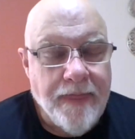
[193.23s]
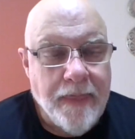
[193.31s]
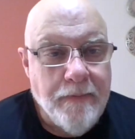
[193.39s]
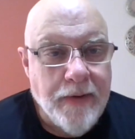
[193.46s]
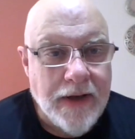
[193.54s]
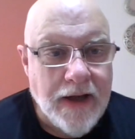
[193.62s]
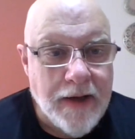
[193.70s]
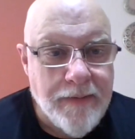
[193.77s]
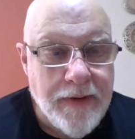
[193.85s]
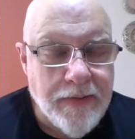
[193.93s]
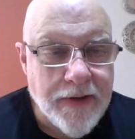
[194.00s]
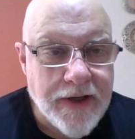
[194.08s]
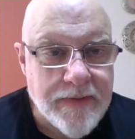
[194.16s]
But a lot of
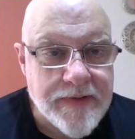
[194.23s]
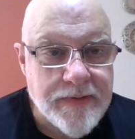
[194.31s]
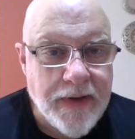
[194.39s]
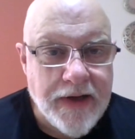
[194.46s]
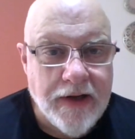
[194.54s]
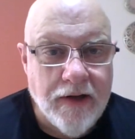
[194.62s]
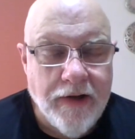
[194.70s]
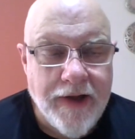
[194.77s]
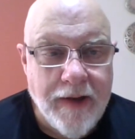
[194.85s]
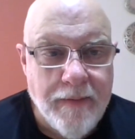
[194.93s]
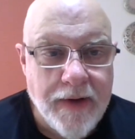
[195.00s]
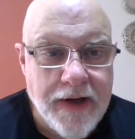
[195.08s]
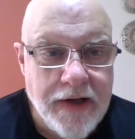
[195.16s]
people end up spending all
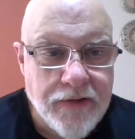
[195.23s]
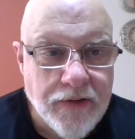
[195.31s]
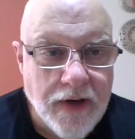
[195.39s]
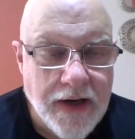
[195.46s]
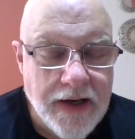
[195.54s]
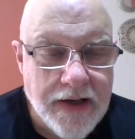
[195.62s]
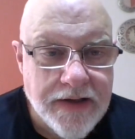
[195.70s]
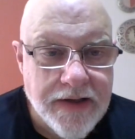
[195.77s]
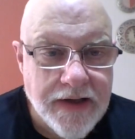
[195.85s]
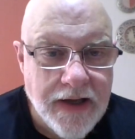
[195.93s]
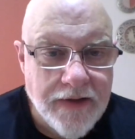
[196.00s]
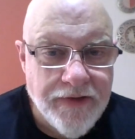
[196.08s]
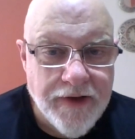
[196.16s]
that money trying to
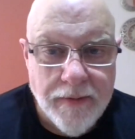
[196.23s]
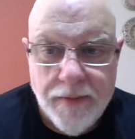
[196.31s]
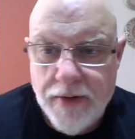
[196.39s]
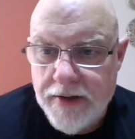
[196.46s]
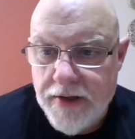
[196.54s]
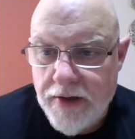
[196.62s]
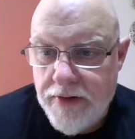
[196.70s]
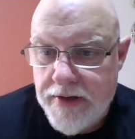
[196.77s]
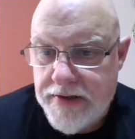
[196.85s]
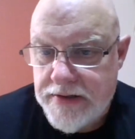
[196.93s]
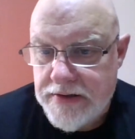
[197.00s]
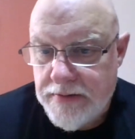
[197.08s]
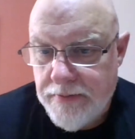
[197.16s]
get their book
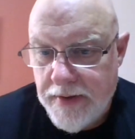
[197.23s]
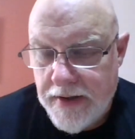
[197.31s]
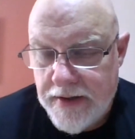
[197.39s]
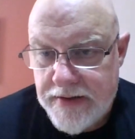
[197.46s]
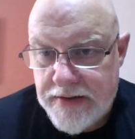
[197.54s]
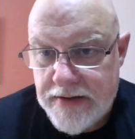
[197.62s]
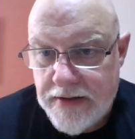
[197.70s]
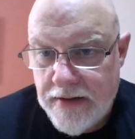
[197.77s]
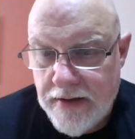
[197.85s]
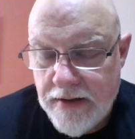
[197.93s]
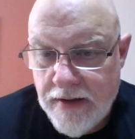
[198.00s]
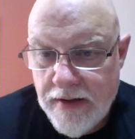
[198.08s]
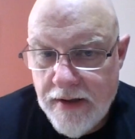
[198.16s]
noticed, because
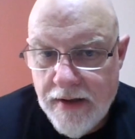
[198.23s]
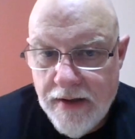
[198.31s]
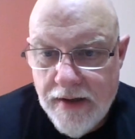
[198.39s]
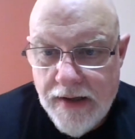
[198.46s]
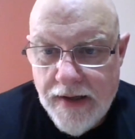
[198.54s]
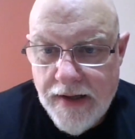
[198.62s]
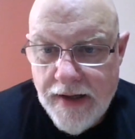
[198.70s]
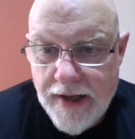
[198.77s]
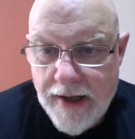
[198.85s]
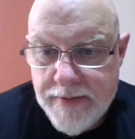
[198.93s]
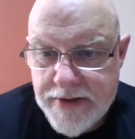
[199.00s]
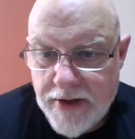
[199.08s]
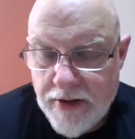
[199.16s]

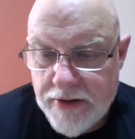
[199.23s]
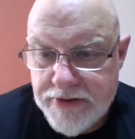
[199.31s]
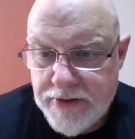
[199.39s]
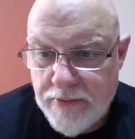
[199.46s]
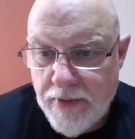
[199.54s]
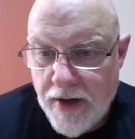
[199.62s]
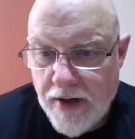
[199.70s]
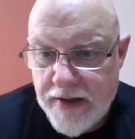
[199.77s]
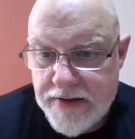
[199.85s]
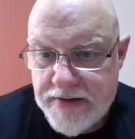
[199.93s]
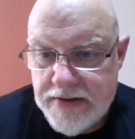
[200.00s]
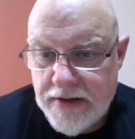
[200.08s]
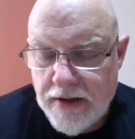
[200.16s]
Amazon also
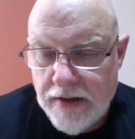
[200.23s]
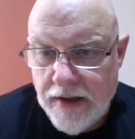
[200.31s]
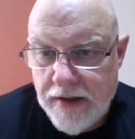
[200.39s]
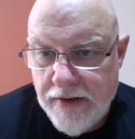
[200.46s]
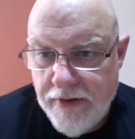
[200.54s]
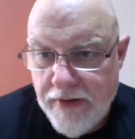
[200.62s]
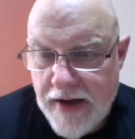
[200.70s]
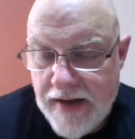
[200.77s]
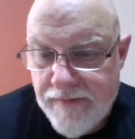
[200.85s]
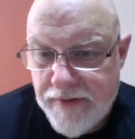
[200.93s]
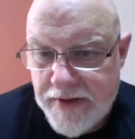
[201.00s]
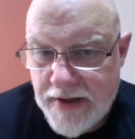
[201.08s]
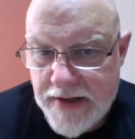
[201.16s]
markets a lot of their
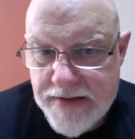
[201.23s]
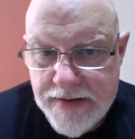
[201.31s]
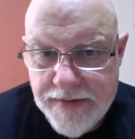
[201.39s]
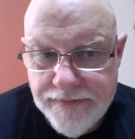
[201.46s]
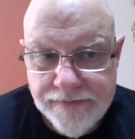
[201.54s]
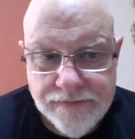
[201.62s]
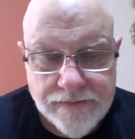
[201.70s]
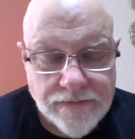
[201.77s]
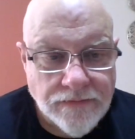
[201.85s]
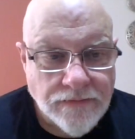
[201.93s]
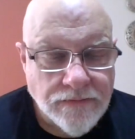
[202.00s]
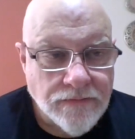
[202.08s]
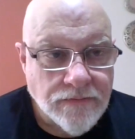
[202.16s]
advertising
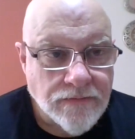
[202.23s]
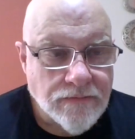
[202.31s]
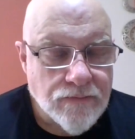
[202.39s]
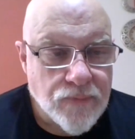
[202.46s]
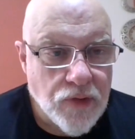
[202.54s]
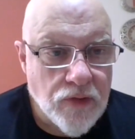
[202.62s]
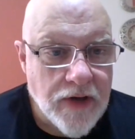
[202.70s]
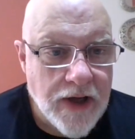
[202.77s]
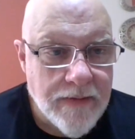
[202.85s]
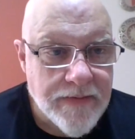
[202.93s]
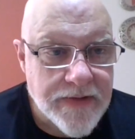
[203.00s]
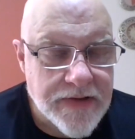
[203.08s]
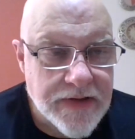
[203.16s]

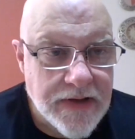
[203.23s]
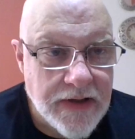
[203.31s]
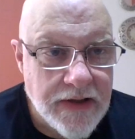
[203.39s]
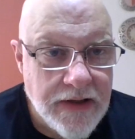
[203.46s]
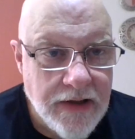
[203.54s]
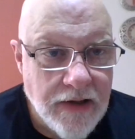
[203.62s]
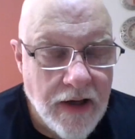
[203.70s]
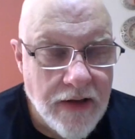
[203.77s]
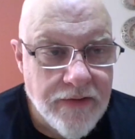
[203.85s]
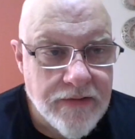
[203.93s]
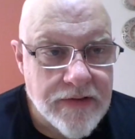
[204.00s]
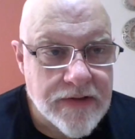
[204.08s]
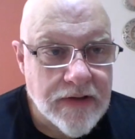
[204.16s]
programs to indie
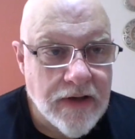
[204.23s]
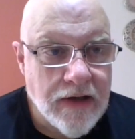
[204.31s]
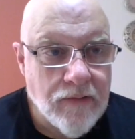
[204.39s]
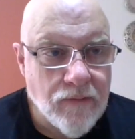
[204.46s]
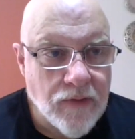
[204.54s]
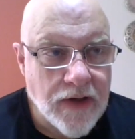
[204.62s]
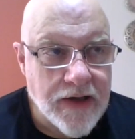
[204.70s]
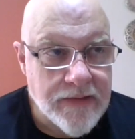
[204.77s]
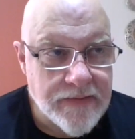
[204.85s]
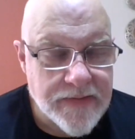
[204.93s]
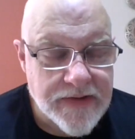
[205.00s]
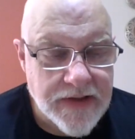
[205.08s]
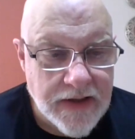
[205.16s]
authors. And when
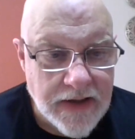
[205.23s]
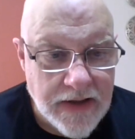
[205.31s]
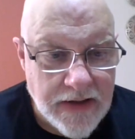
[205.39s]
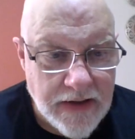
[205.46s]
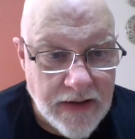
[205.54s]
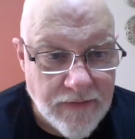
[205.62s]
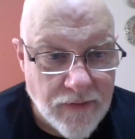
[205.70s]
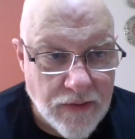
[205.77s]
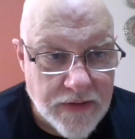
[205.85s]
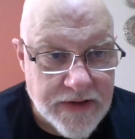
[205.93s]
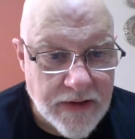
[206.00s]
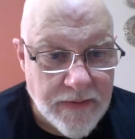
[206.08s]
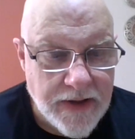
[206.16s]
I'm saying indie, of
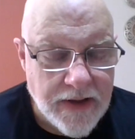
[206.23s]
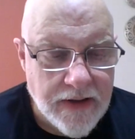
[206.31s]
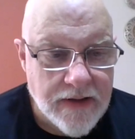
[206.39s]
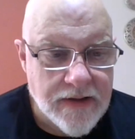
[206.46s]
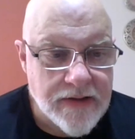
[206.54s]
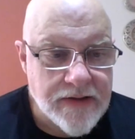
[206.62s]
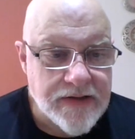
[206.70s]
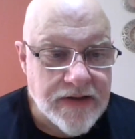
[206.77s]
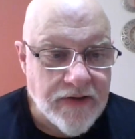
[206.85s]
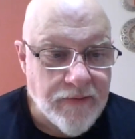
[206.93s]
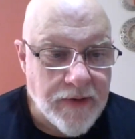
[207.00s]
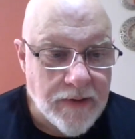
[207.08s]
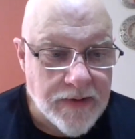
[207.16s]
course I mean
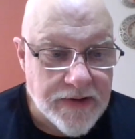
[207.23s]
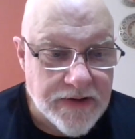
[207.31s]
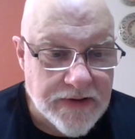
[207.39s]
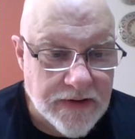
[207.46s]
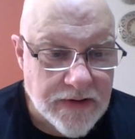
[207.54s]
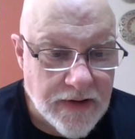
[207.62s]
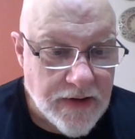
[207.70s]
self-published,